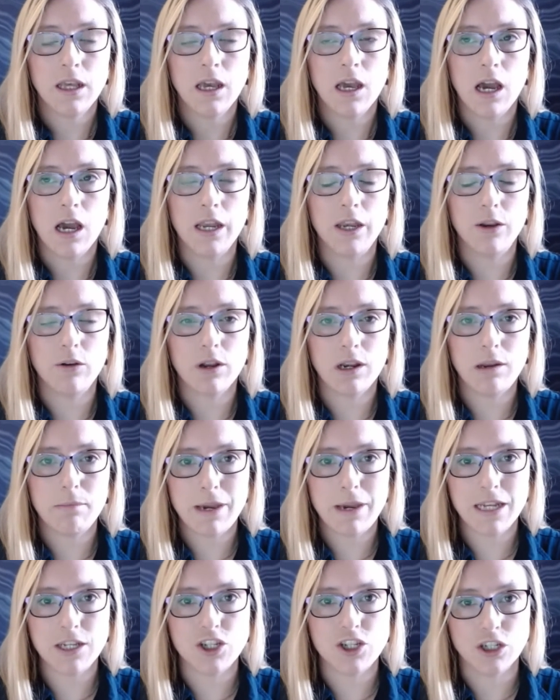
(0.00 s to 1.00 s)
And you can
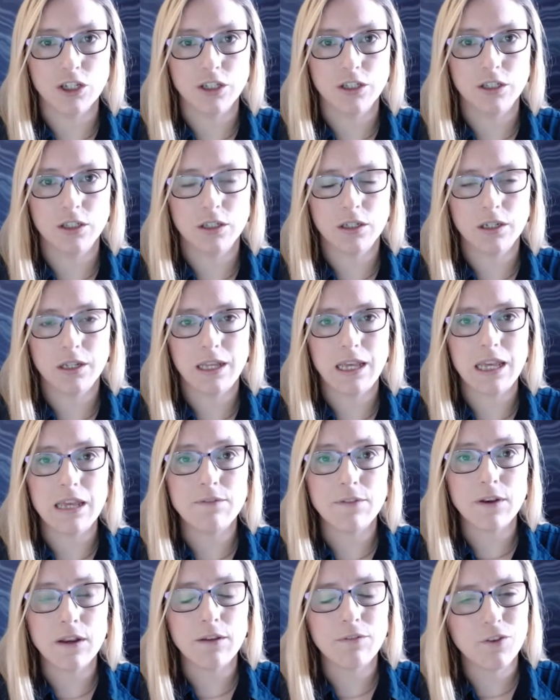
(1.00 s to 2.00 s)
imagine,
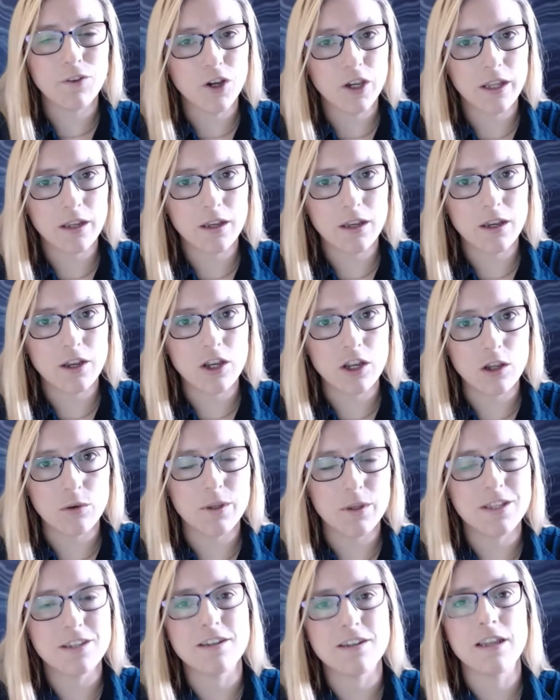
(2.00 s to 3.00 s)
even if I knew
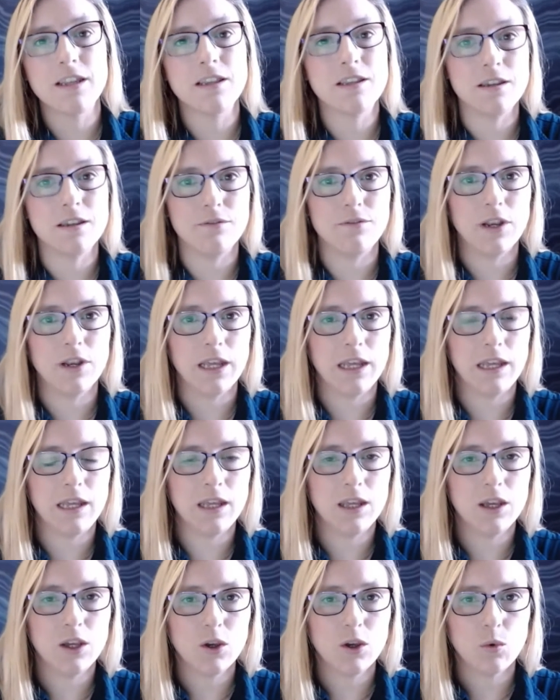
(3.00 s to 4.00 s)

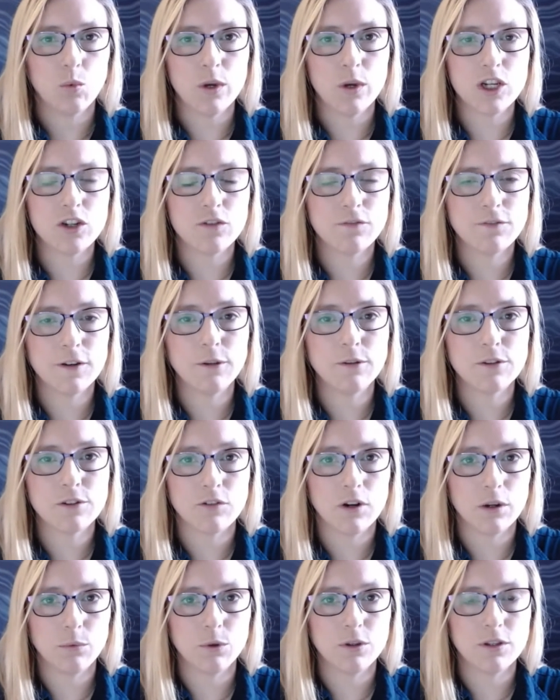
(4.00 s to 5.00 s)
instinctively which folder
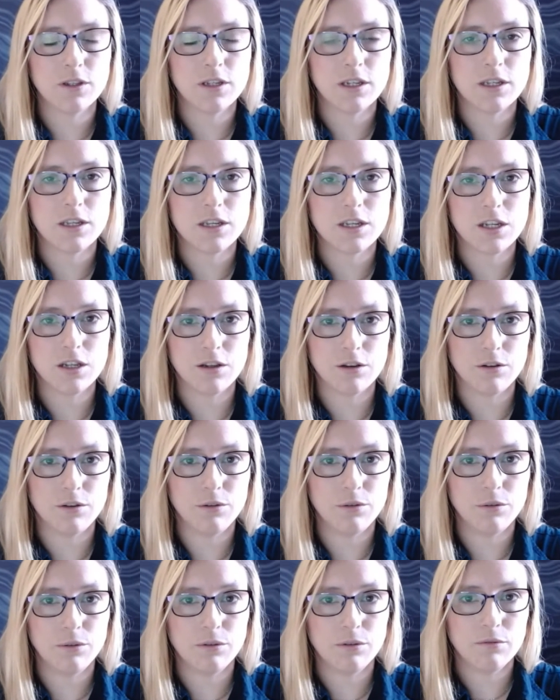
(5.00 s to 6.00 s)
I wanted
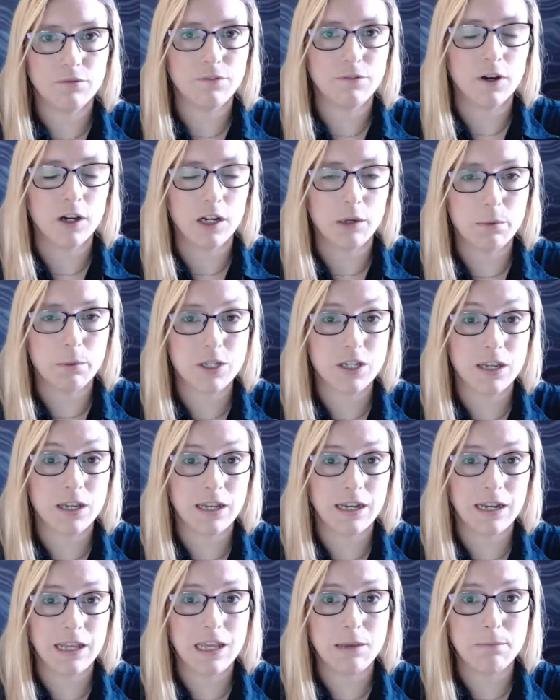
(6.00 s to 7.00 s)
to file a
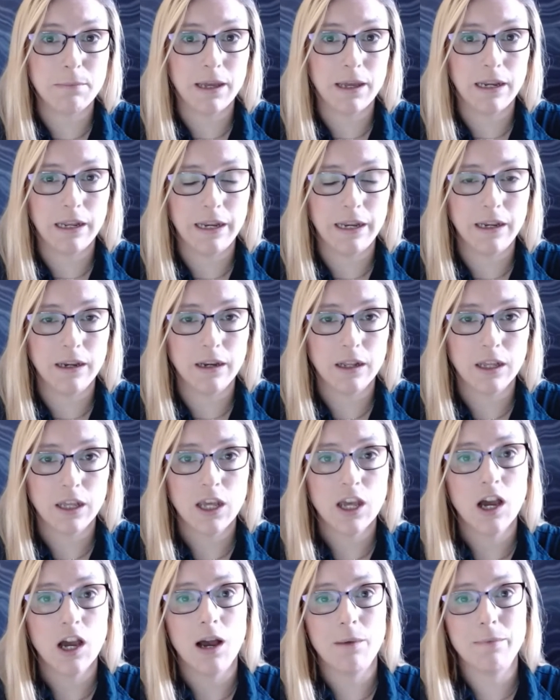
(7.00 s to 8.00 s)
particular email in,
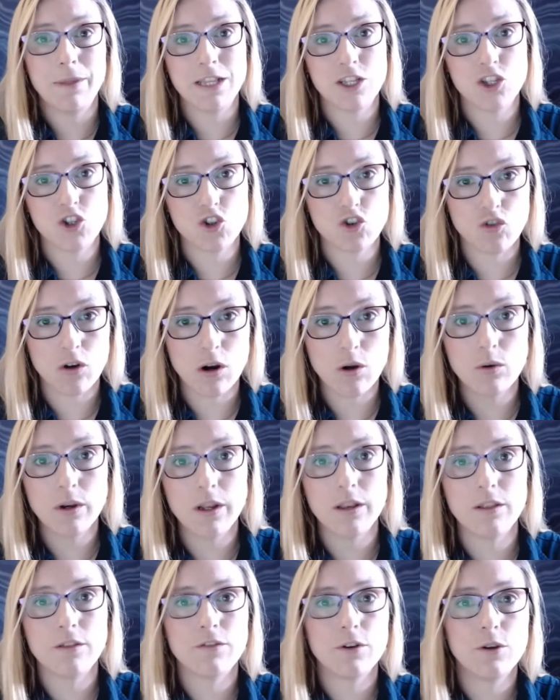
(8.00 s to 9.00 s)
I'm then
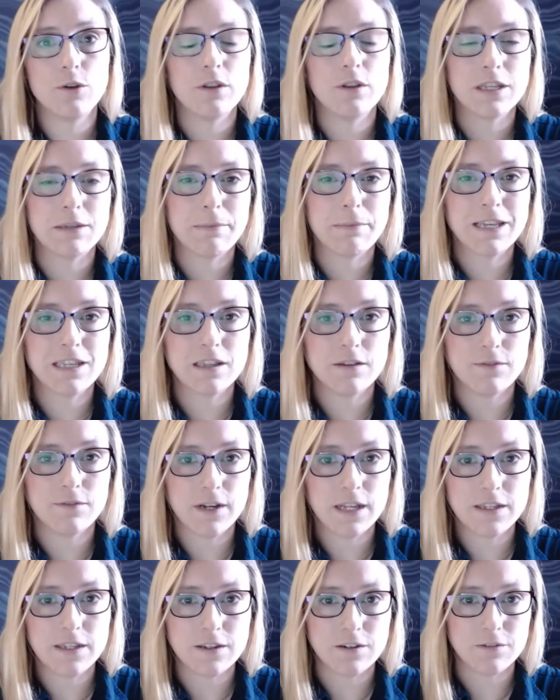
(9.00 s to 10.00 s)
scrolling through this massive
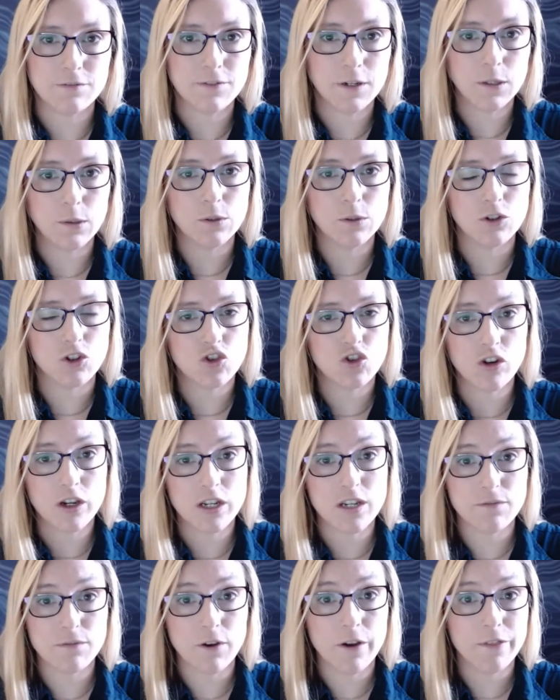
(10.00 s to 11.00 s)
list of folders trying
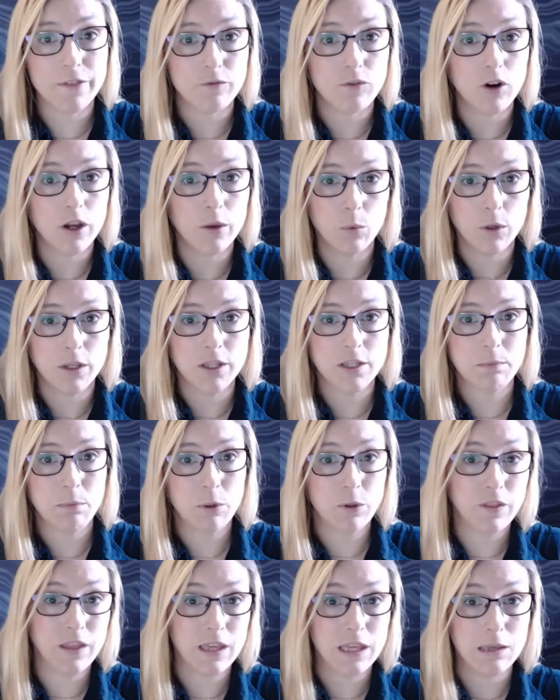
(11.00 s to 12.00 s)
to find the right one to
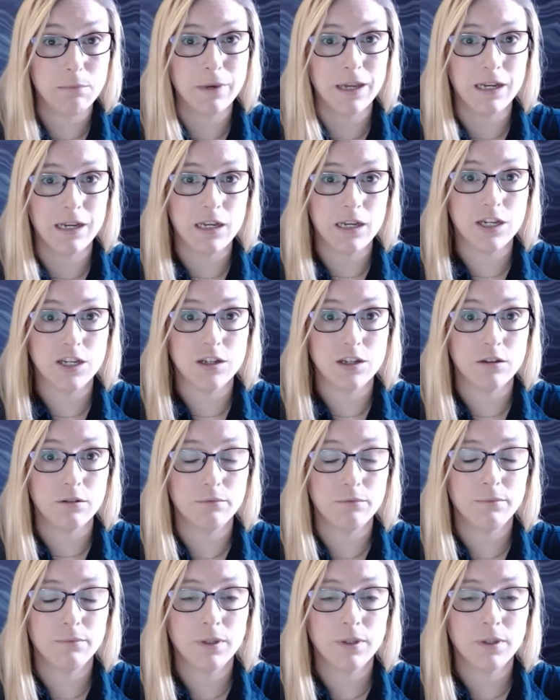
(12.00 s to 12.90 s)
put the email into.